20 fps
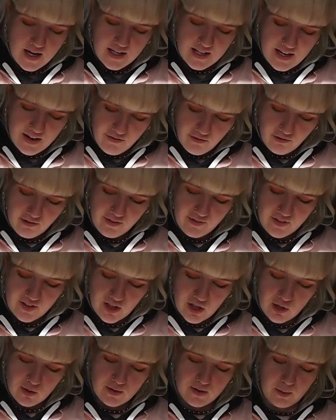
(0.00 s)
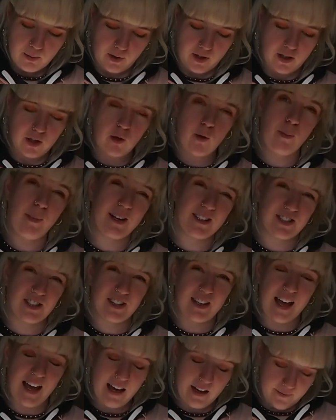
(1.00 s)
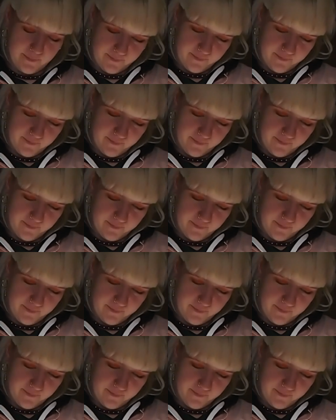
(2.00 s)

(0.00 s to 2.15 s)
never even used them. Can you imagine that?